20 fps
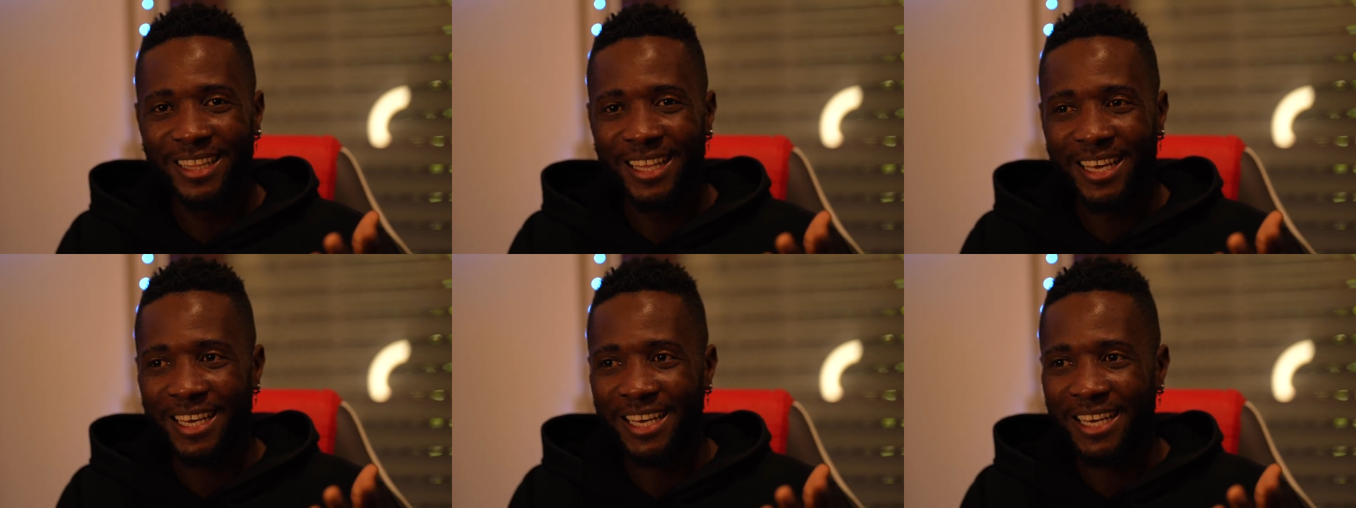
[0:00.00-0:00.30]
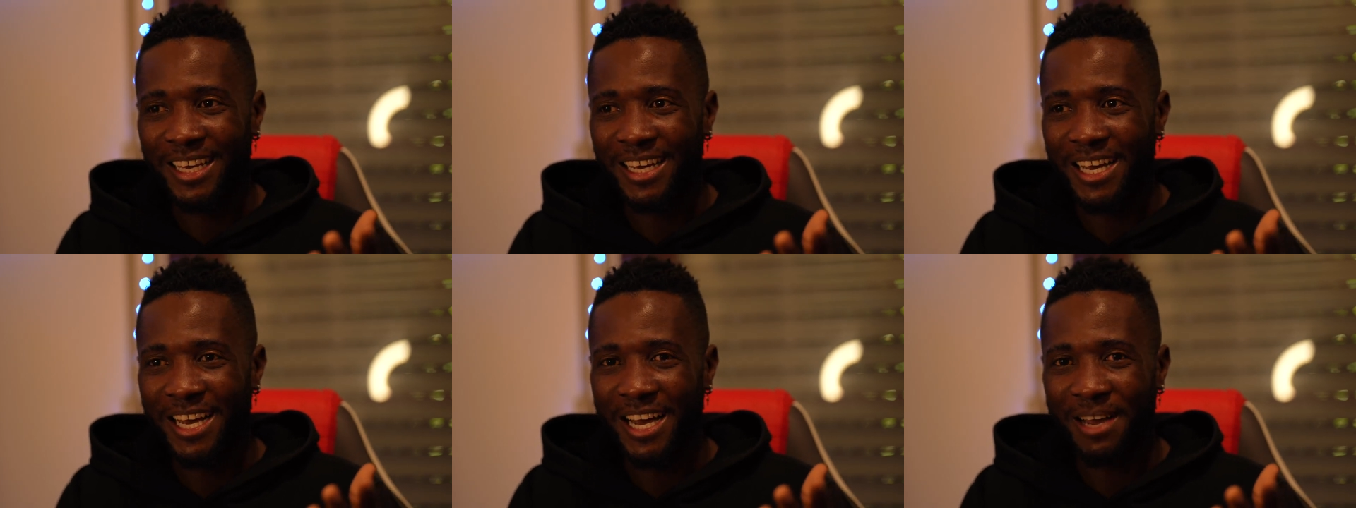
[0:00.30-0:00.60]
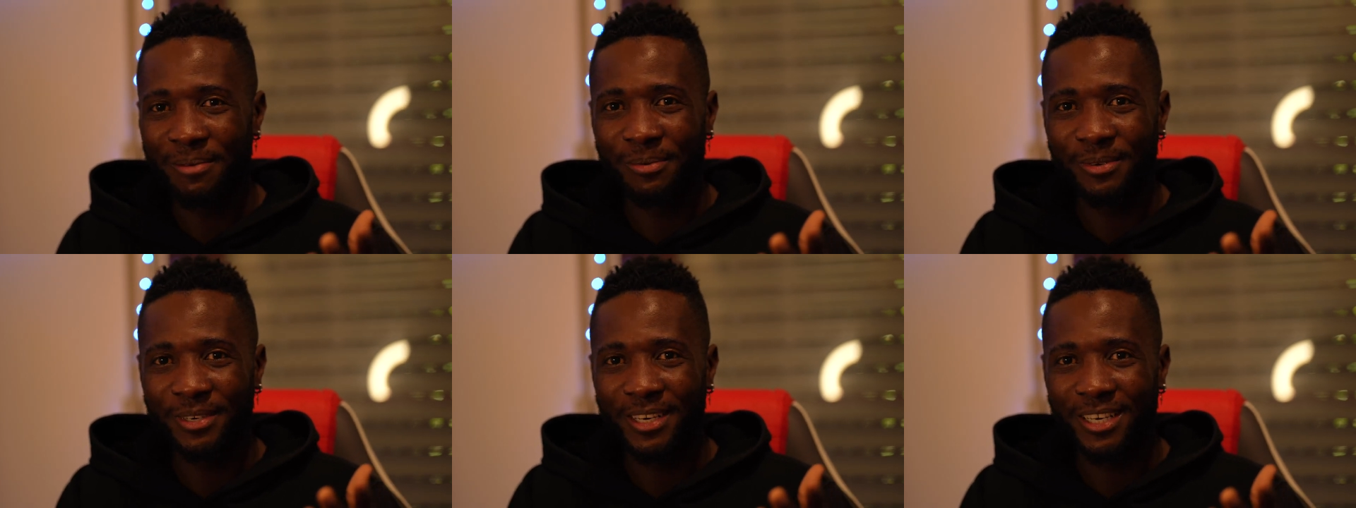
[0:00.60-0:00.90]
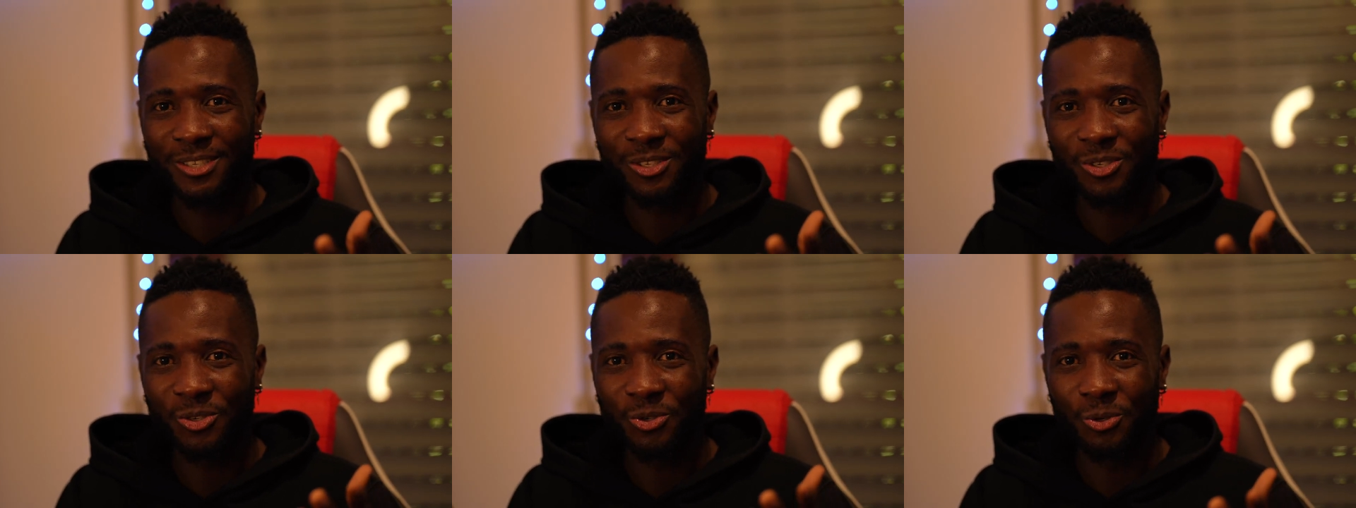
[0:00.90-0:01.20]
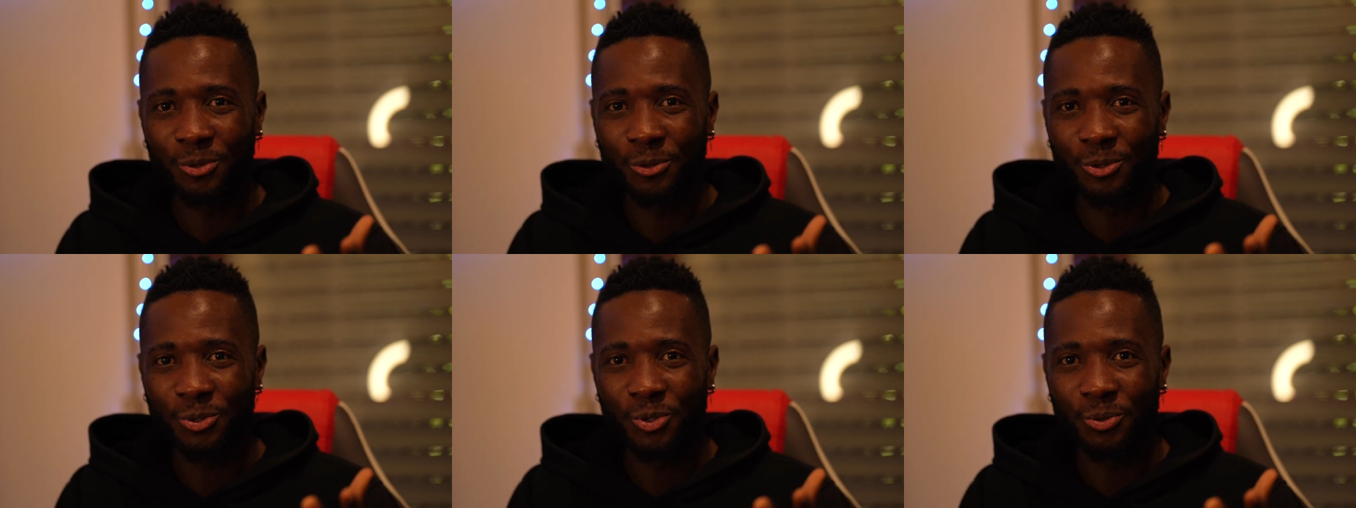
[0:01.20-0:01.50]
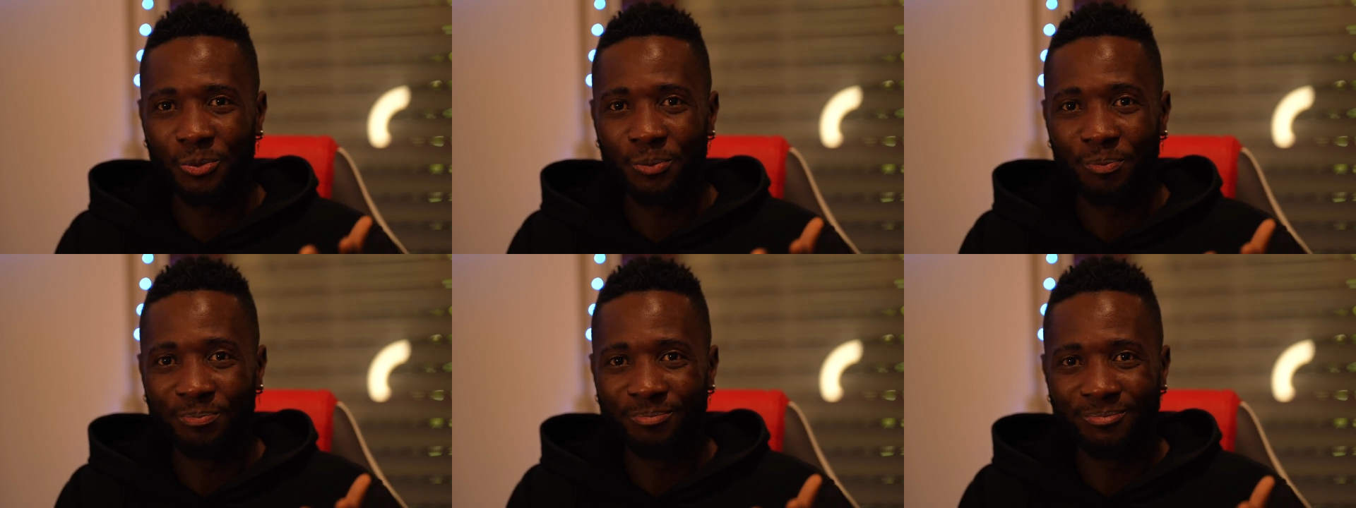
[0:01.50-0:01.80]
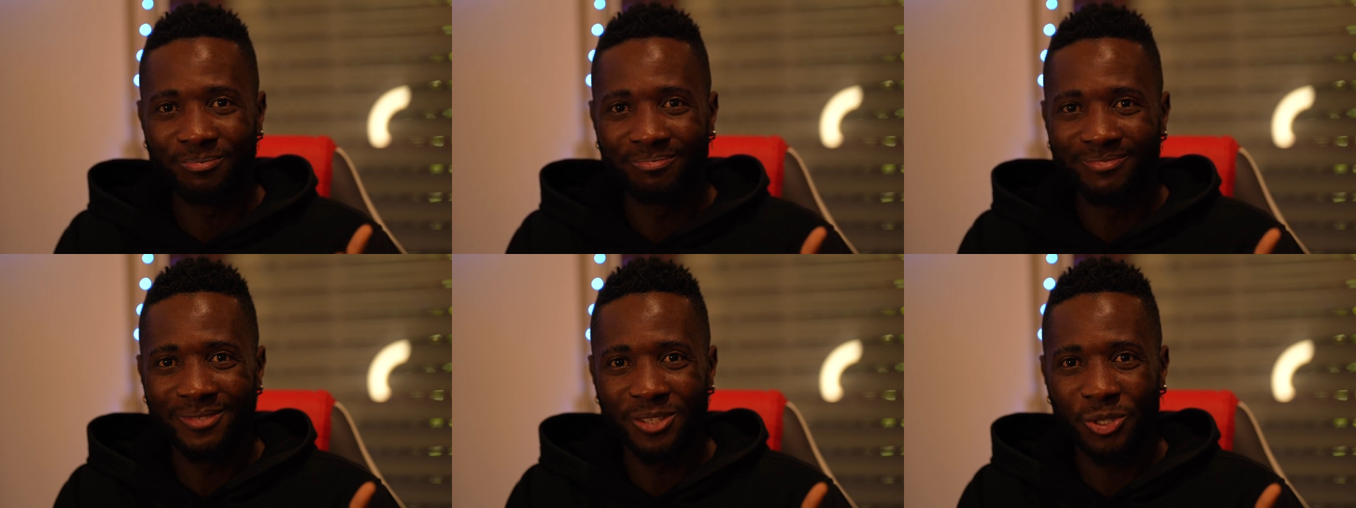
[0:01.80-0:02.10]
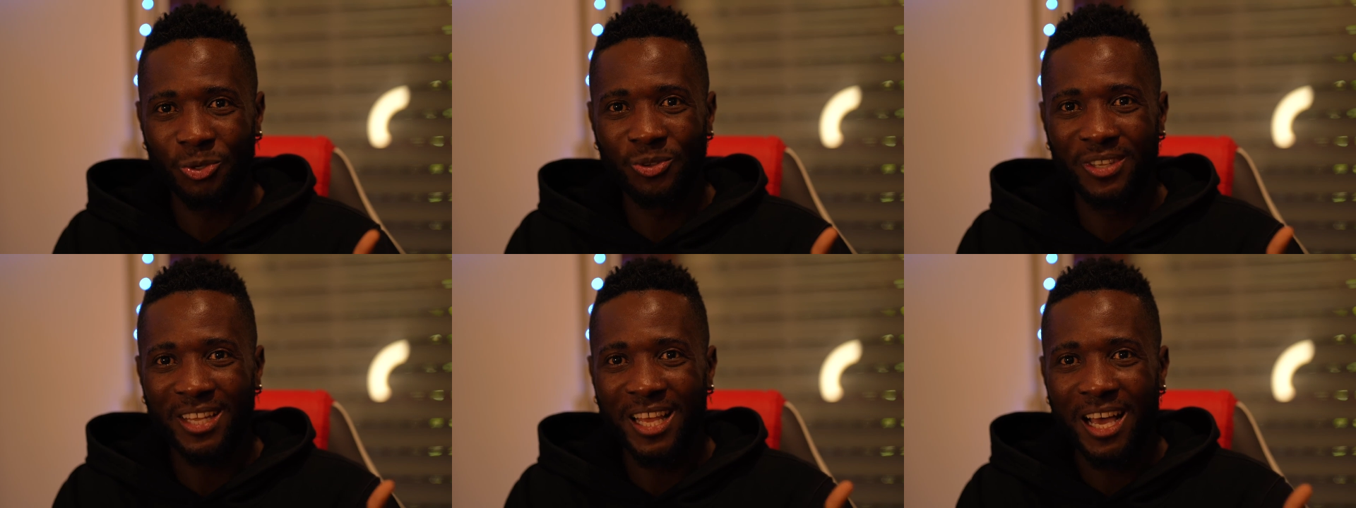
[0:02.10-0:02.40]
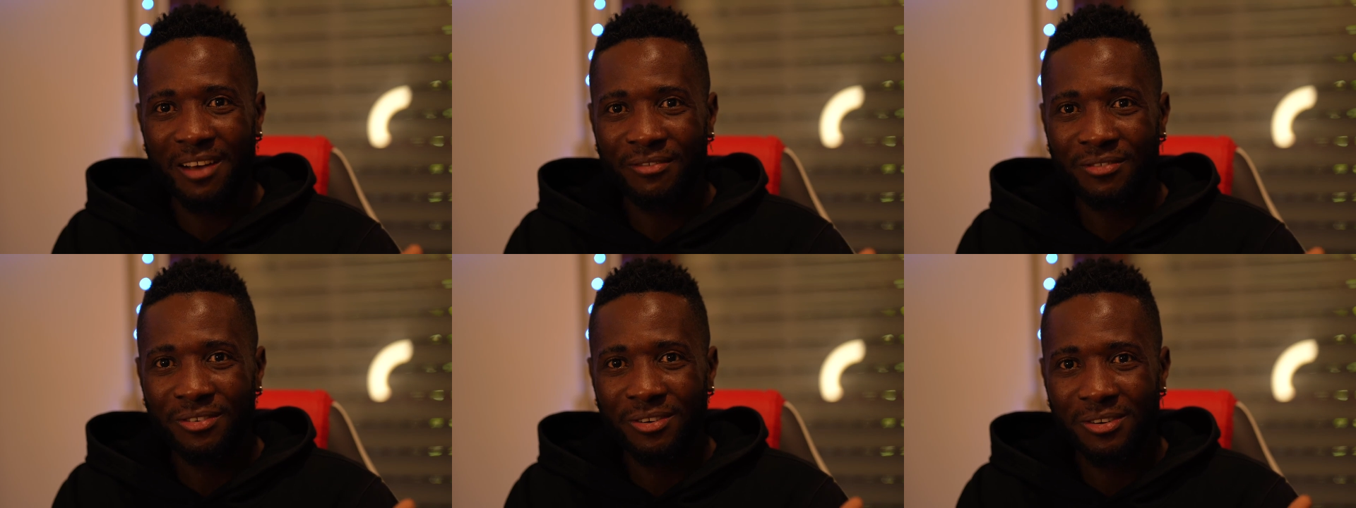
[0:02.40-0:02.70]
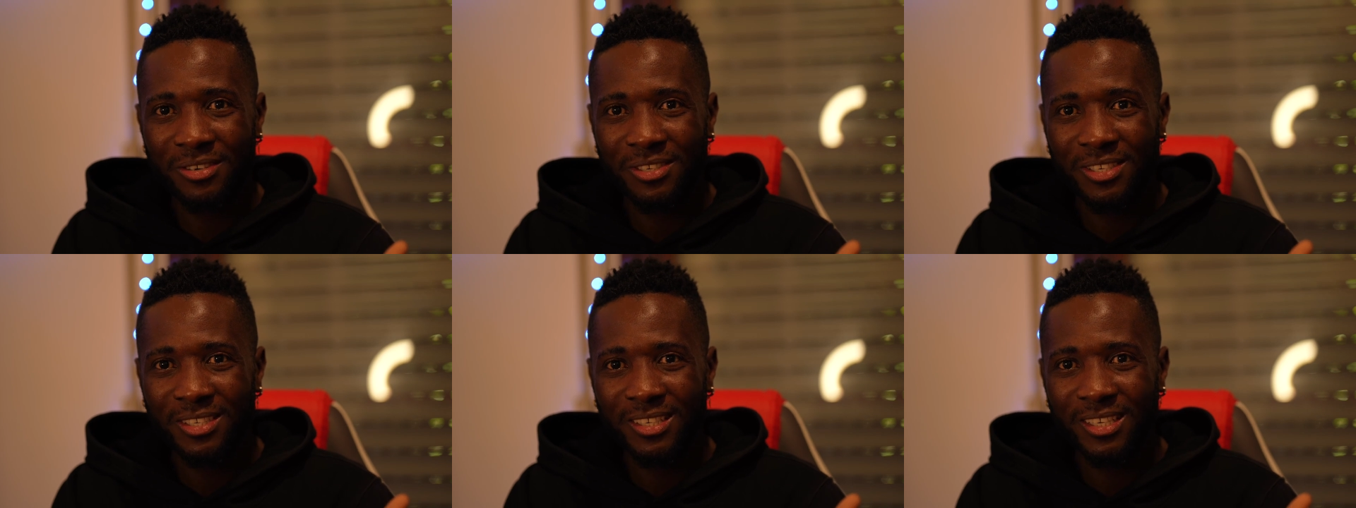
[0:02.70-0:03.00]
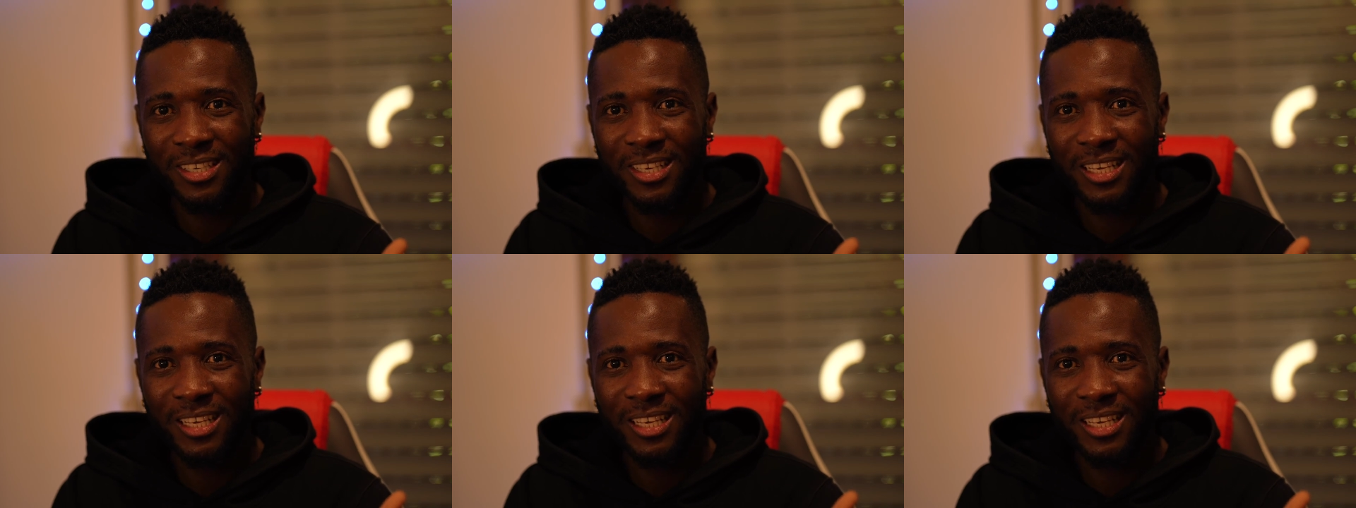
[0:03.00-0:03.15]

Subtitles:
like I'm get so nervous.